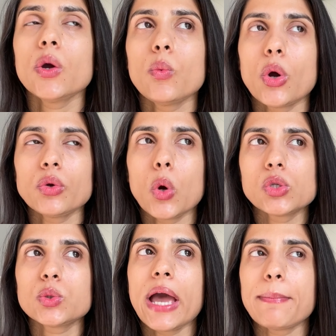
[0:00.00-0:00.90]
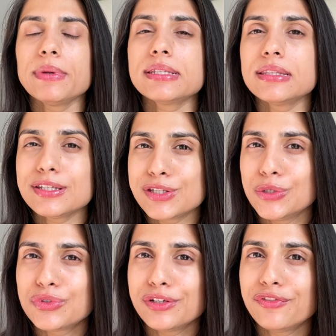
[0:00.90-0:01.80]
Now, what also happens in this
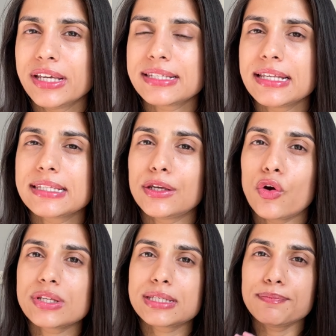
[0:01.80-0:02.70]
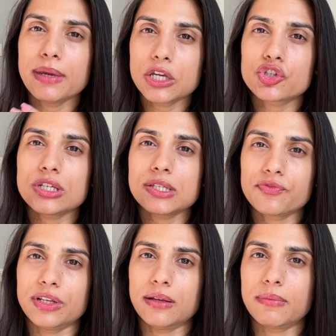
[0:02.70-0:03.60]
luteal phase is your sebaceous
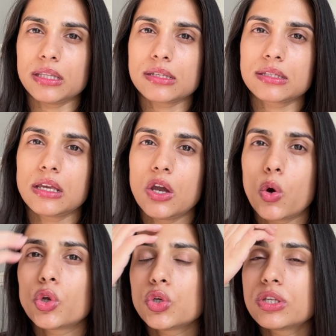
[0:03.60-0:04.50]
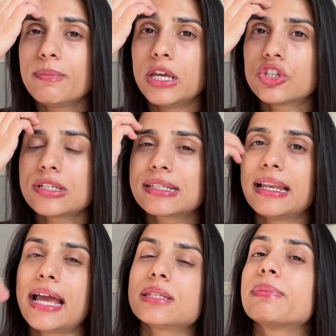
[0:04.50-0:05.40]
filaments or your sebaceous
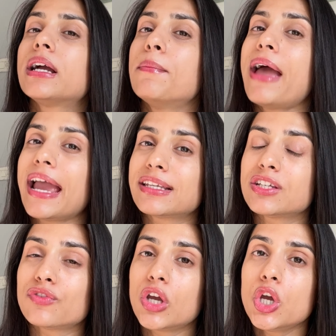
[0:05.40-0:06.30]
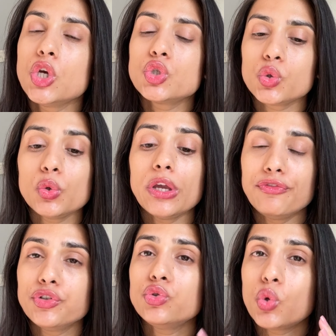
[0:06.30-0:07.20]
glands become active. So,
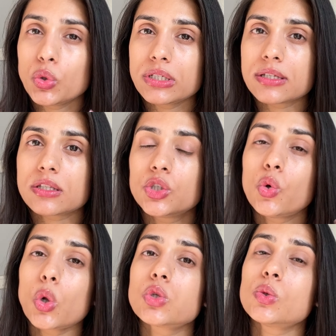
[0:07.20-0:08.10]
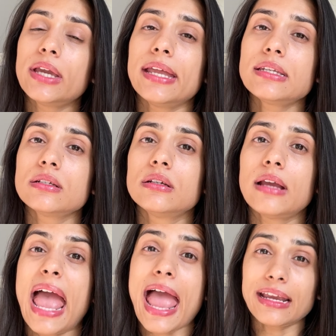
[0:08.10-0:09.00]
if you notice, you also get
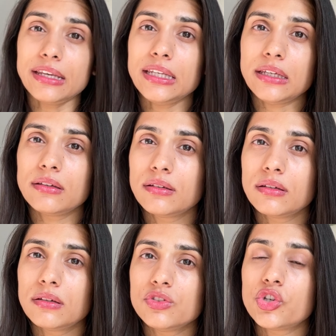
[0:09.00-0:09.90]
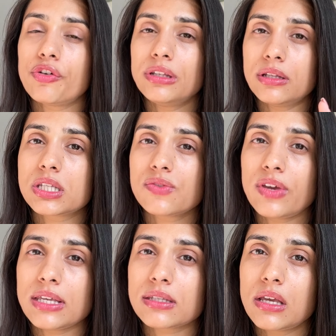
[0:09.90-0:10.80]
acne during this
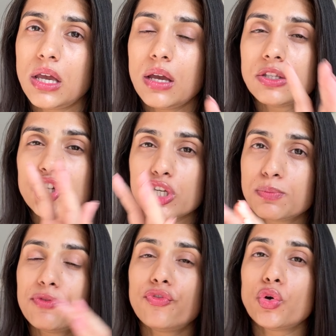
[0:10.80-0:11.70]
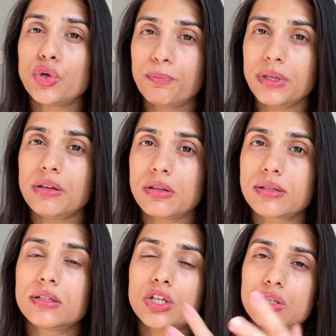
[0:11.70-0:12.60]
phase. Just before your periods,
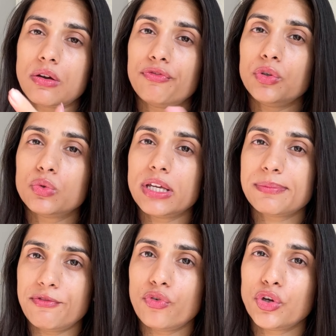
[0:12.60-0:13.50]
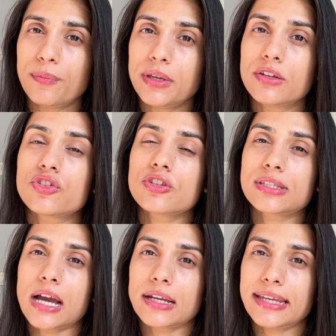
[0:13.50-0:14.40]
just a few days before your periods, you
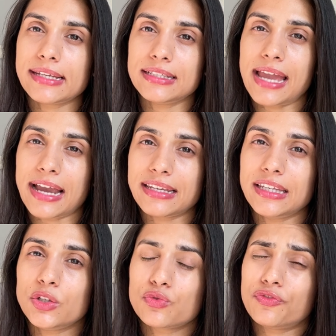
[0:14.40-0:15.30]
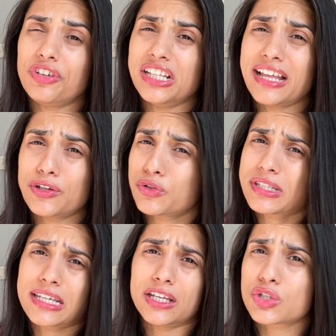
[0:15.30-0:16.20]
start getting acne, you feel that your
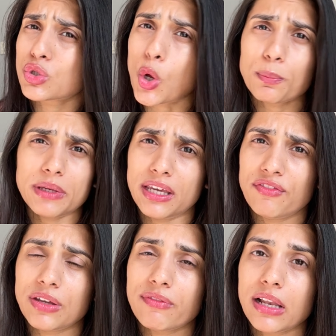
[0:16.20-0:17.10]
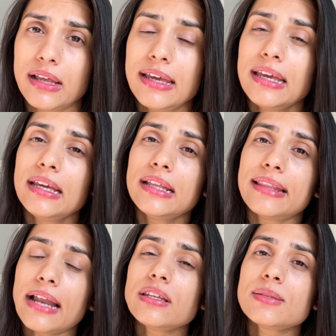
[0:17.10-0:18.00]
skin is not behaving well.
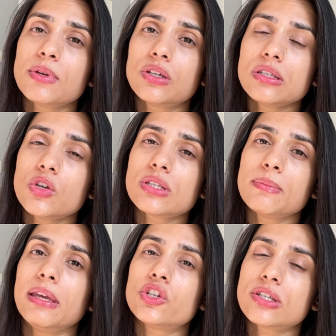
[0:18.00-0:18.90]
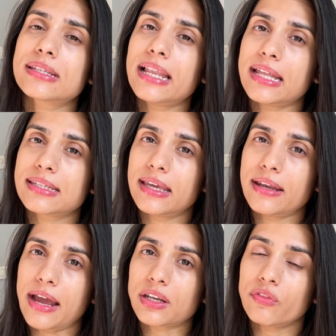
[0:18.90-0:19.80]
That is because your sebaceous glands get
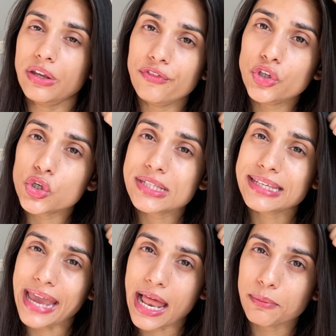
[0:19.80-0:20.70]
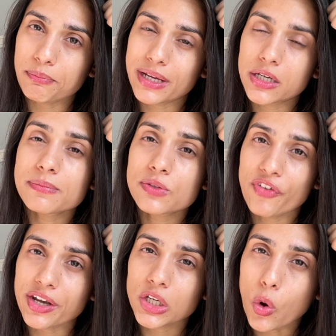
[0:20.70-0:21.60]
active. Even your scalp becomes
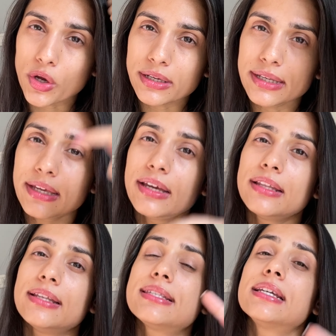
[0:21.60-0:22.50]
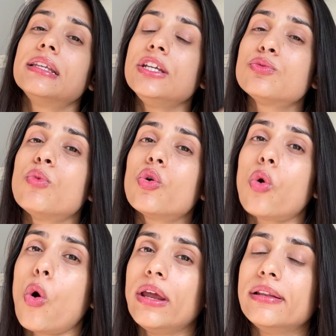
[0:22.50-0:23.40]
very oily. They secrete more
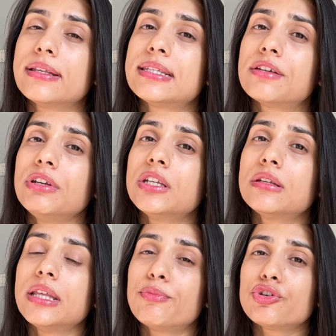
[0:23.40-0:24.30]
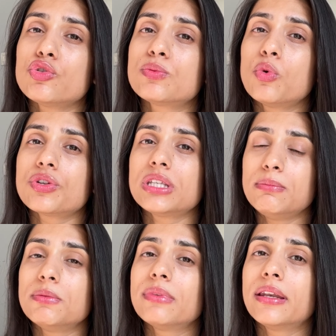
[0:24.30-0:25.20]
oil. They produce more
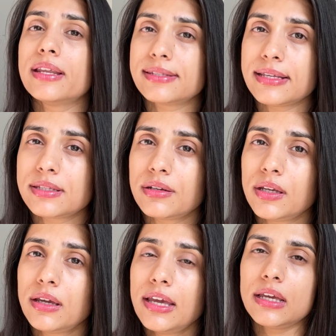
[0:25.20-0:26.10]
sebum than necessary.